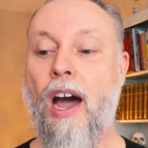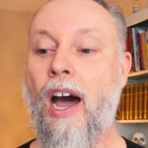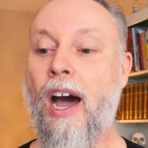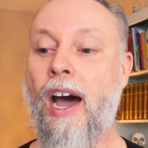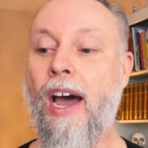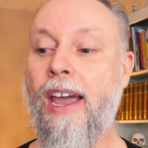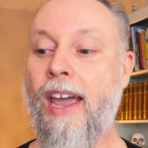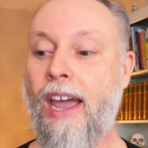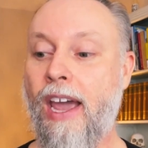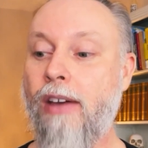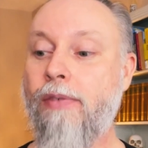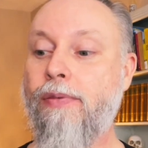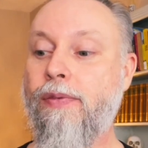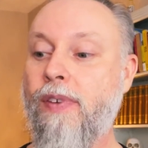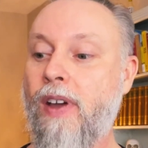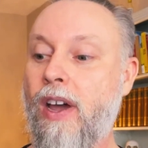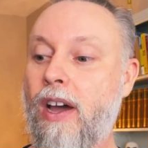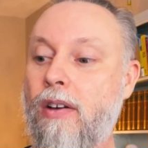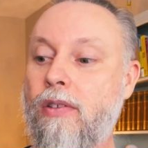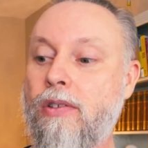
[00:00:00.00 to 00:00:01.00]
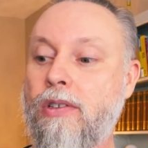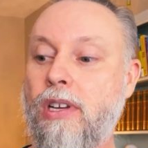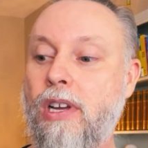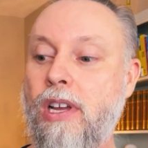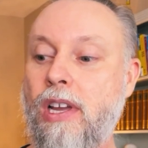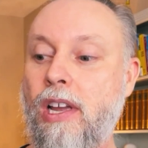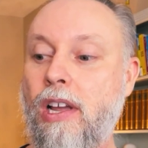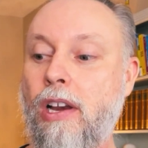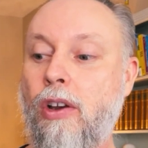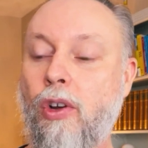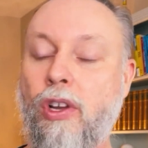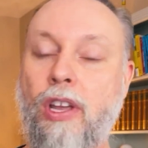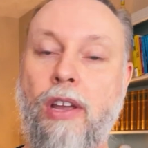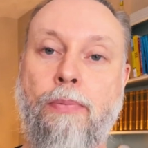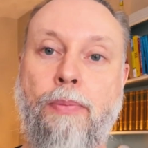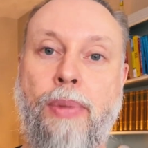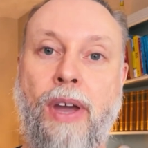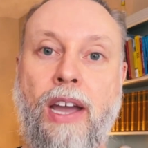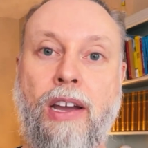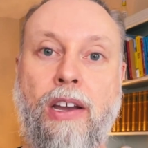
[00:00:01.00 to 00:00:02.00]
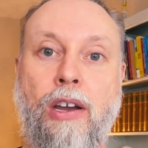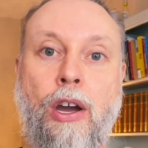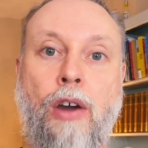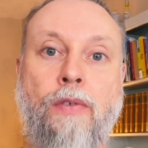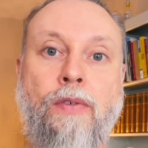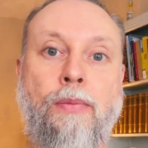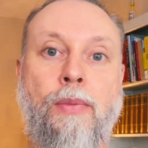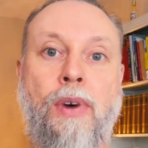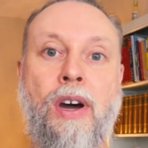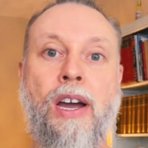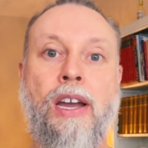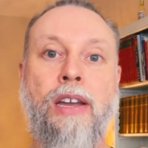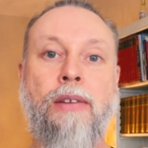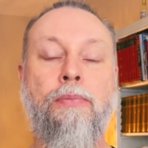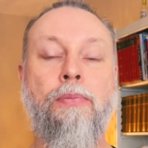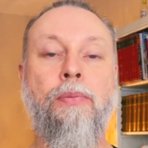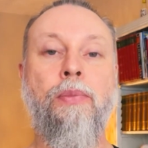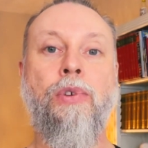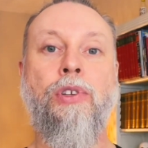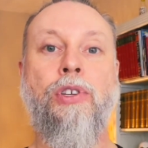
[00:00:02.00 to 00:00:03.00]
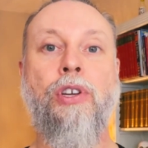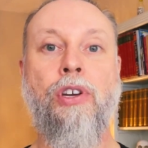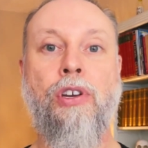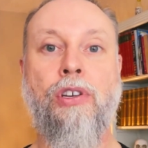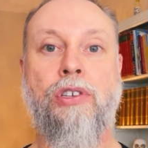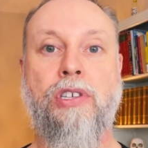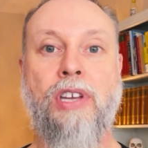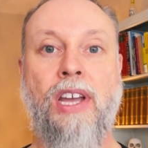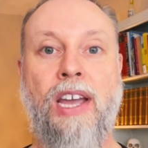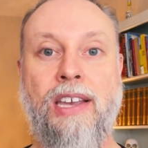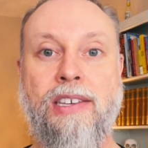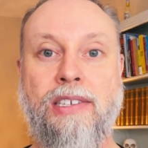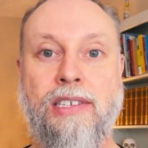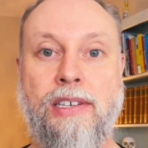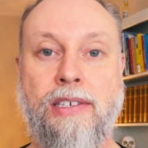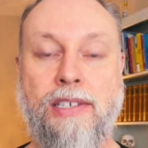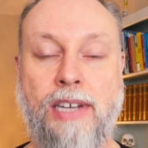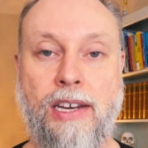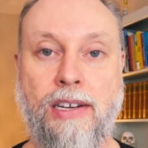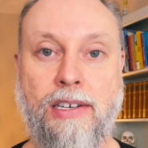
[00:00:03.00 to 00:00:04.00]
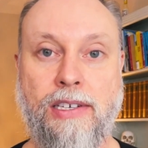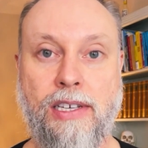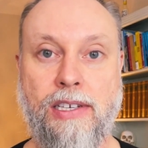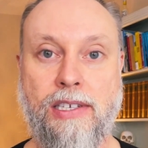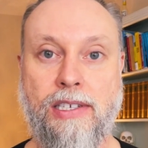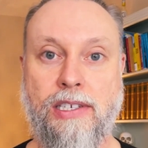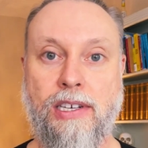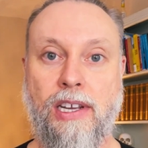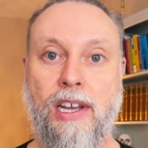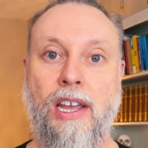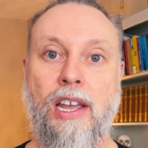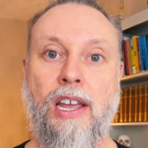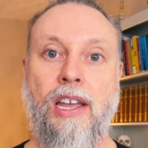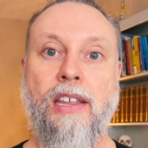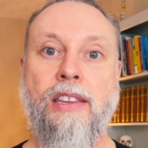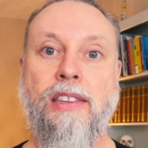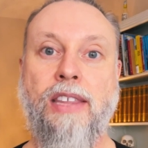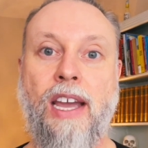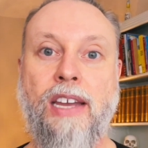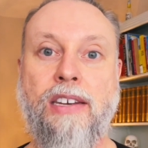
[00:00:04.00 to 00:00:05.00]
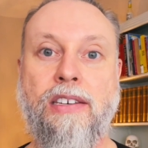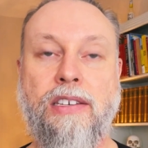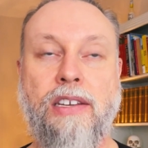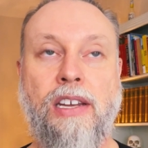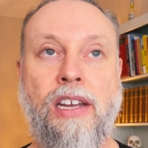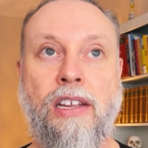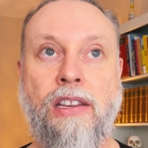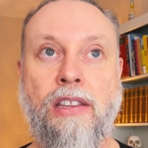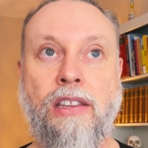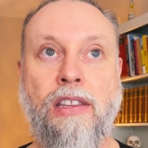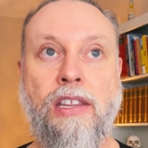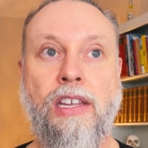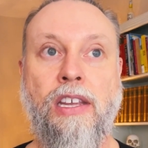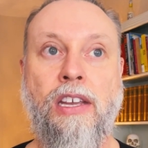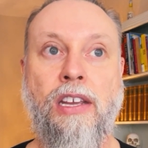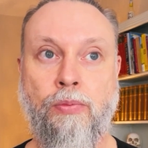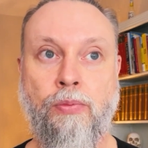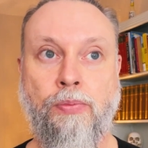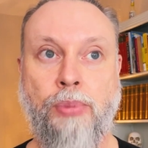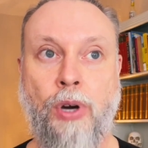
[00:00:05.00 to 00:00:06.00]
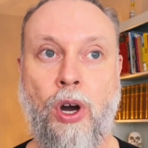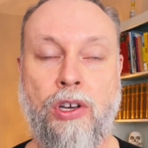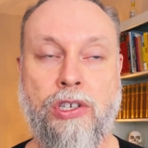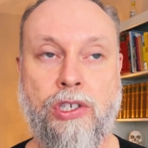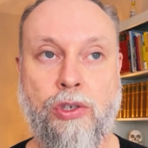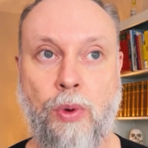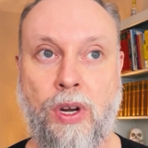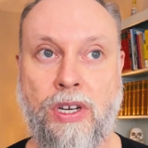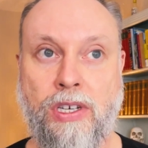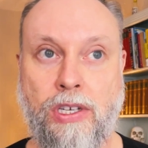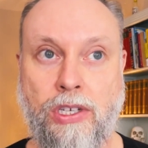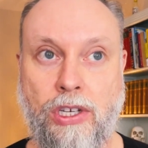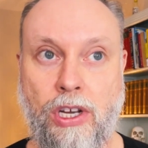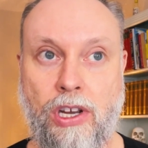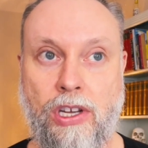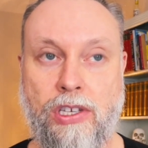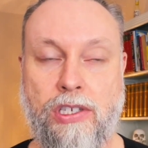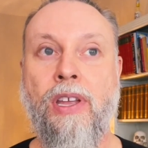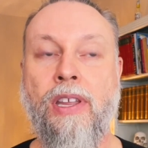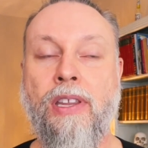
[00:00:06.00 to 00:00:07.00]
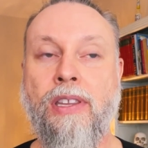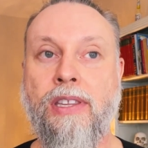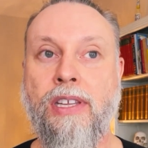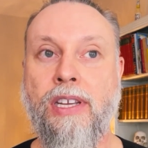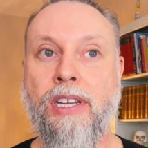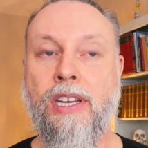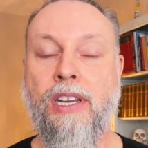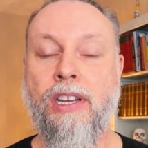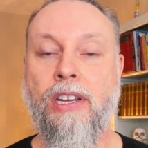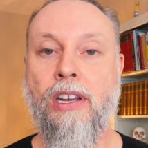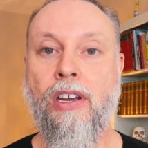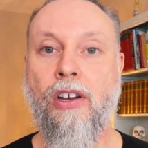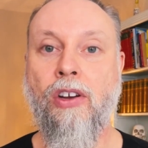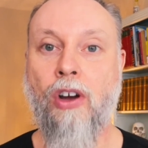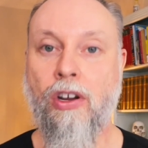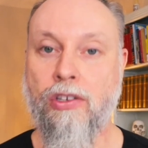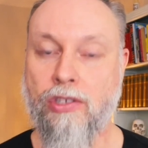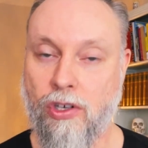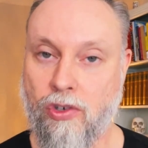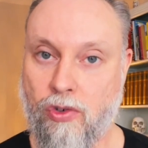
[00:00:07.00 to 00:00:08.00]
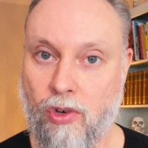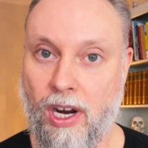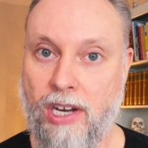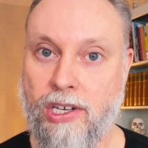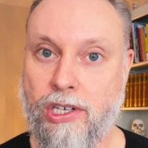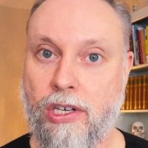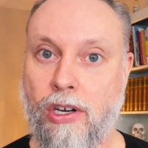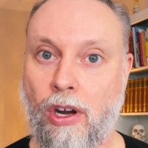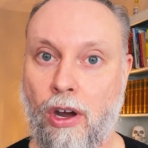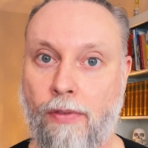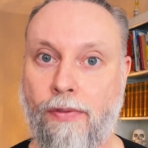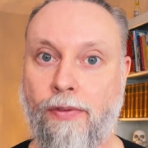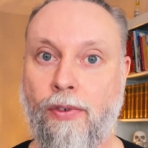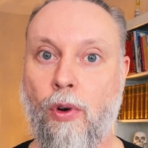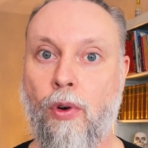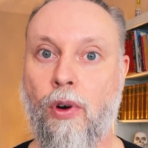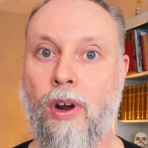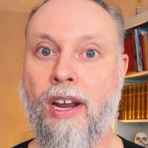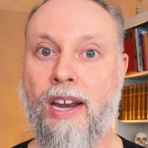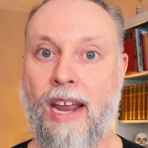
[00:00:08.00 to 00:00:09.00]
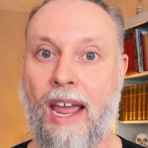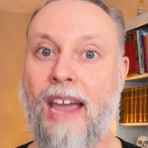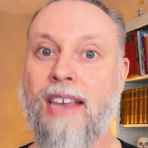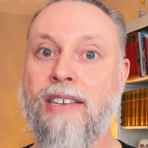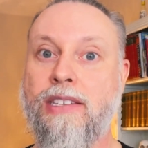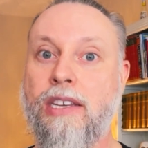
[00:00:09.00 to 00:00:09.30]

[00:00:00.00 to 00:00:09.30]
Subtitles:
I have found, looking back over my years as a dentist, that in the past 20 years, the concentration of fluoride has